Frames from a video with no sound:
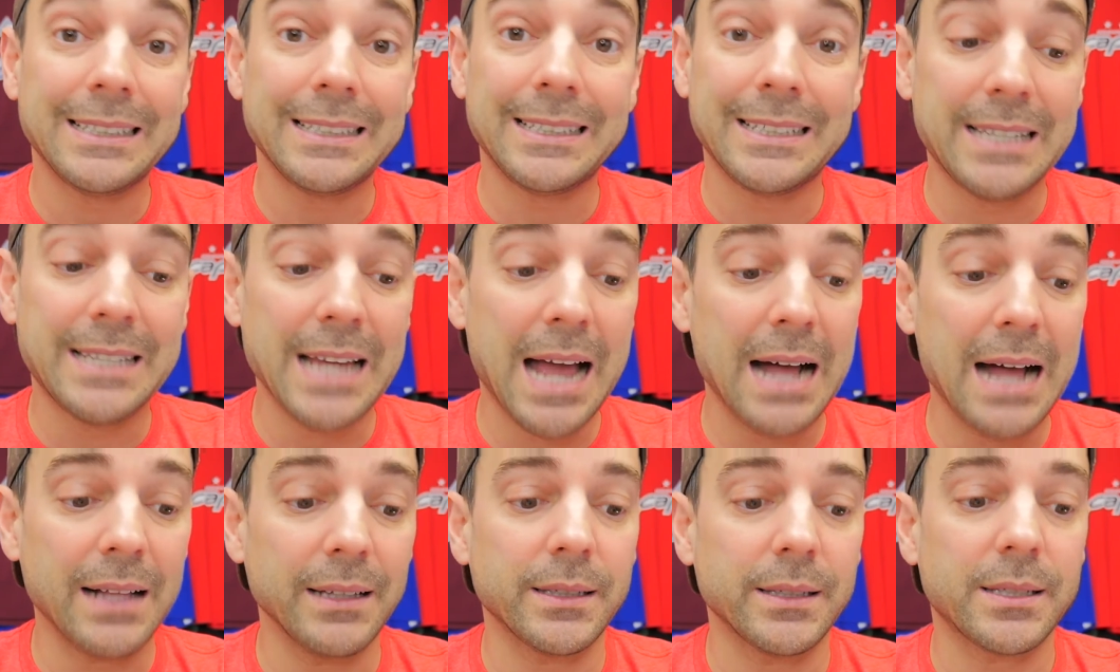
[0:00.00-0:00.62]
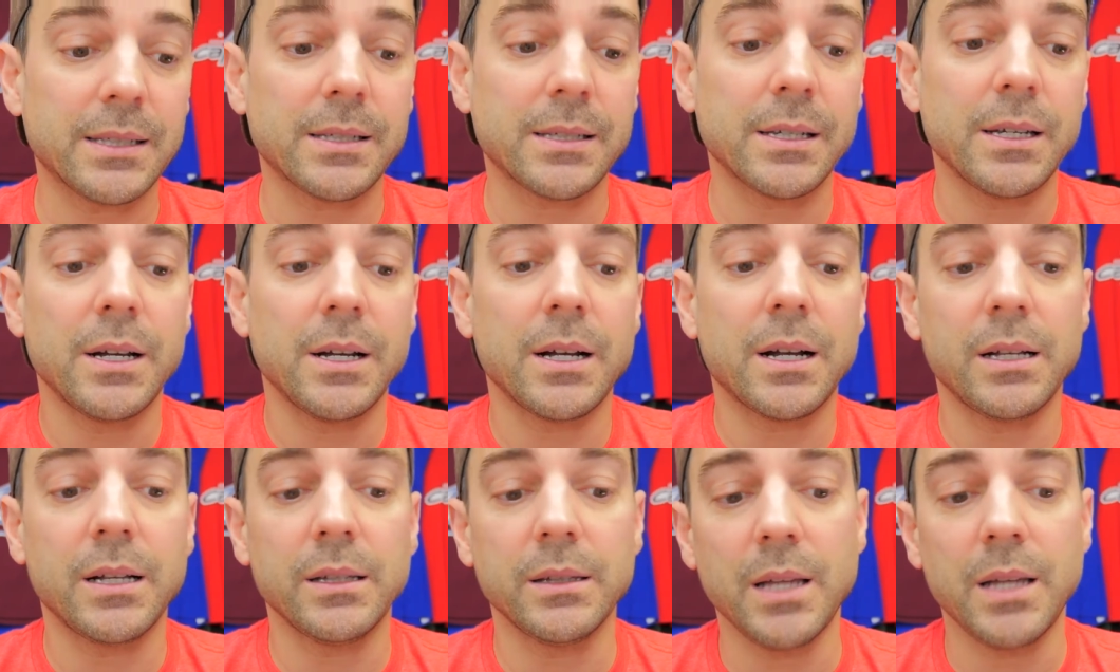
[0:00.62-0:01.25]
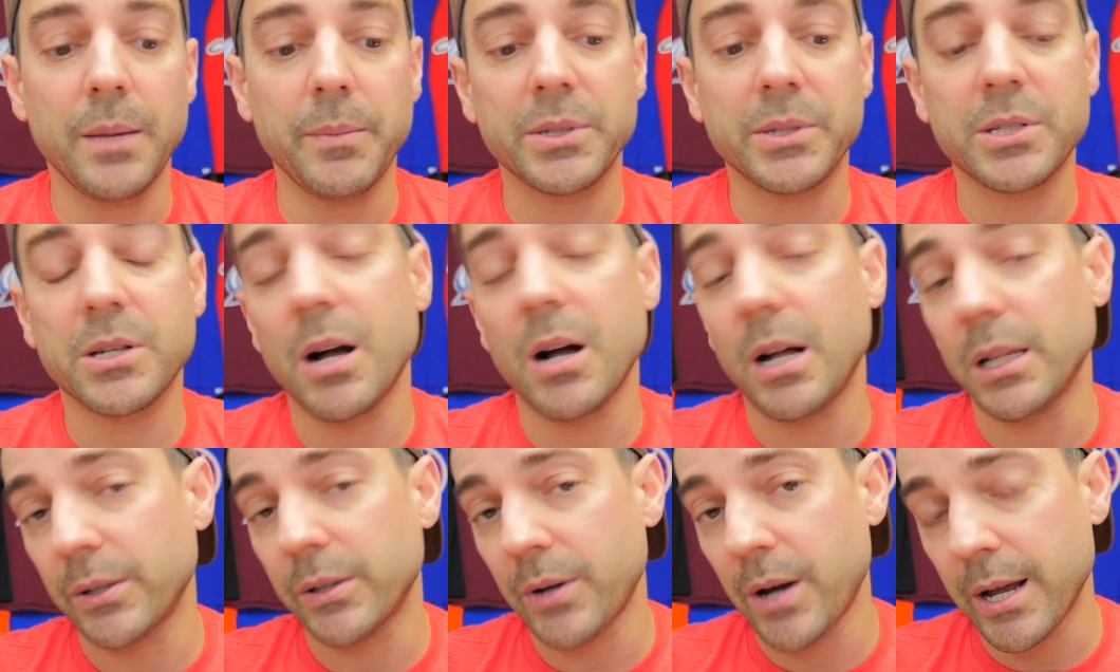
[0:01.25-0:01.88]
Dallas, Columbus,
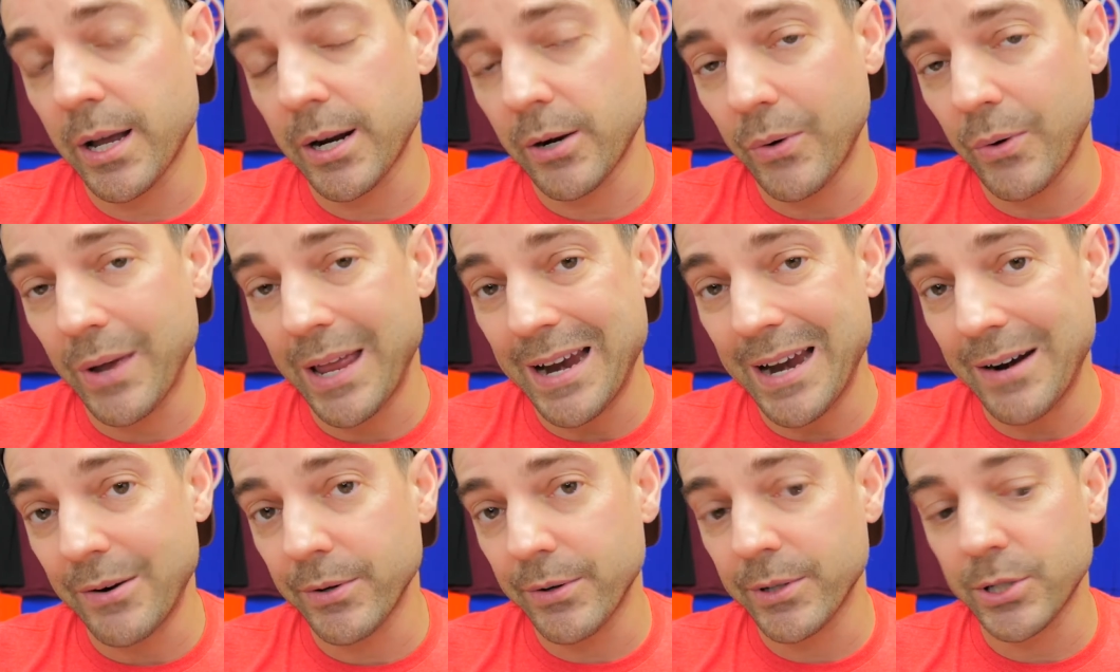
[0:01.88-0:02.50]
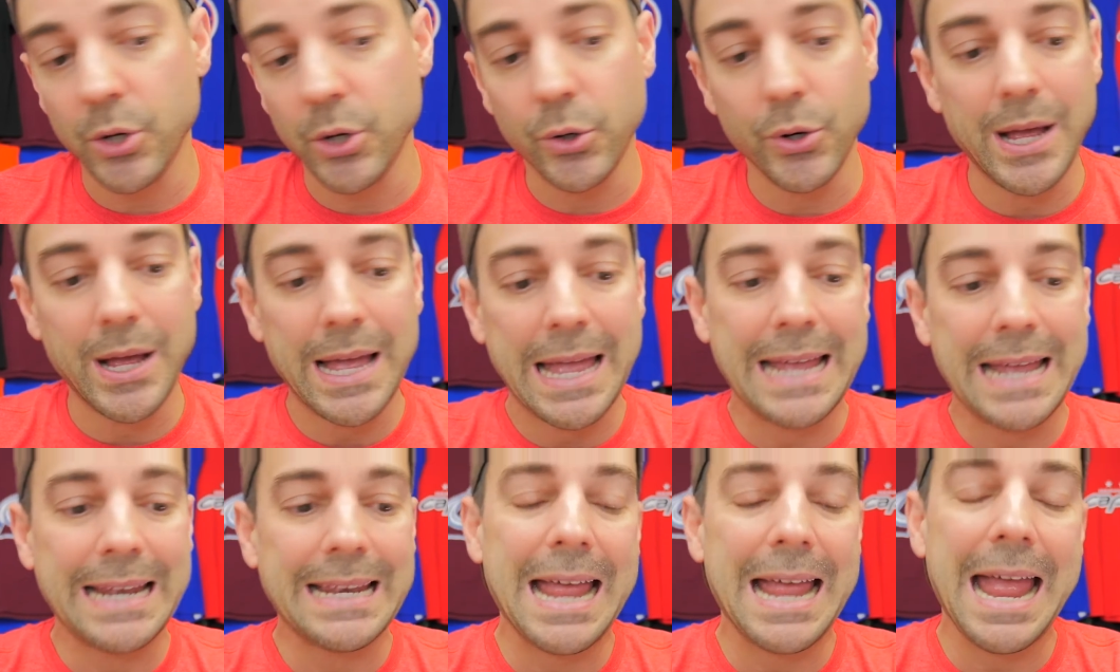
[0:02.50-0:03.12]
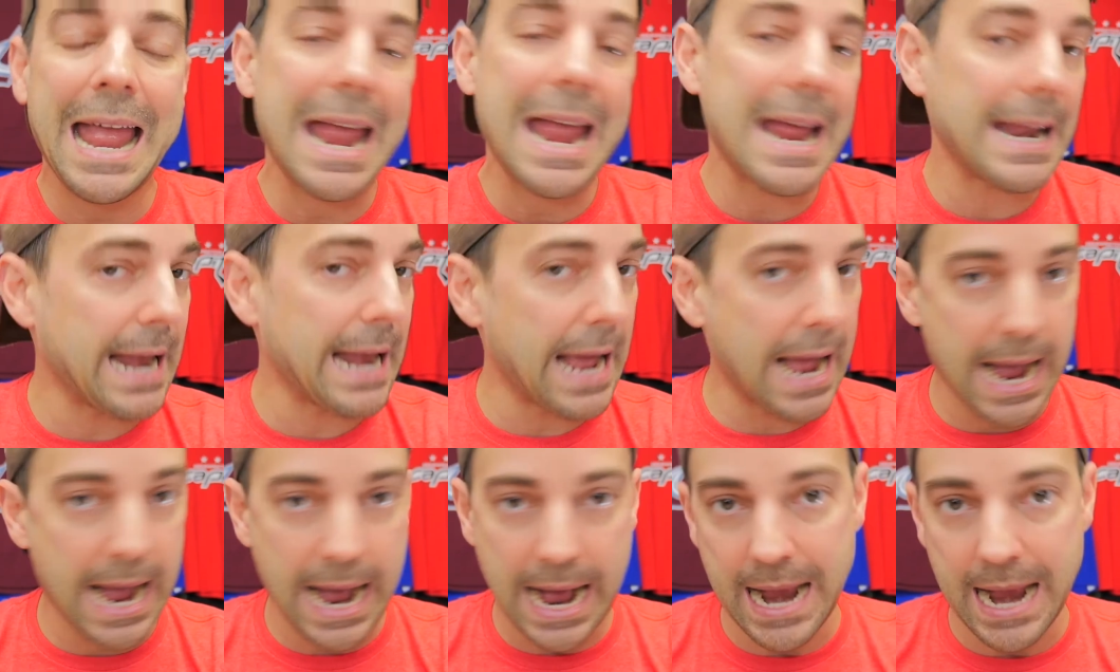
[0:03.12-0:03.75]
Colorado, Arizona, and
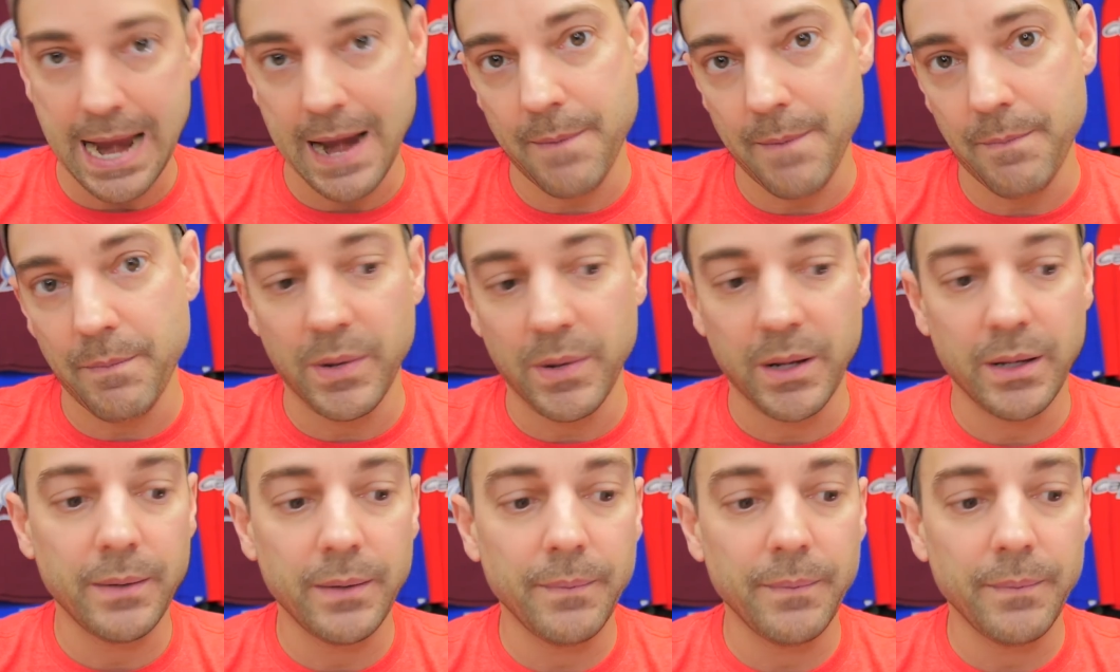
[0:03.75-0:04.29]
Anaheim.